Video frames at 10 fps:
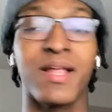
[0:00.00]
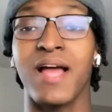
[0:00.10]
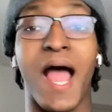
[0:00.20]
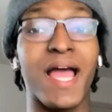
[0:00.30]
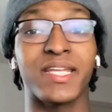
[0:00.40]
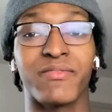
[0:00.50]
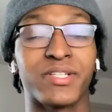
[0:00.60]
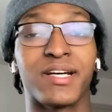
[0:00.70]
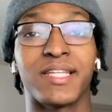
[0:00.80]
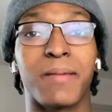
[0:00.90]
I had never
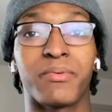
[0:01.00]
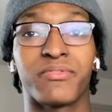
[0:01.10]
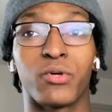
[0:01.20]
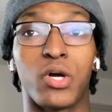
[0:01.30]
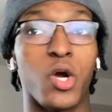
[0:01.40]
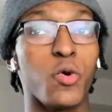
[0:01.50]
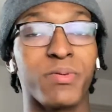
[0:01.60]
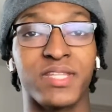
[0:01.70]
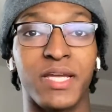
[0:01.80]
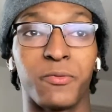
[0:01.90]
done that before, hoping
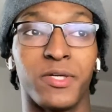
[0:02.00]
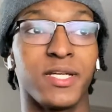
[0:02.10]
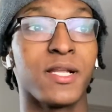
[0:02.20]
they would.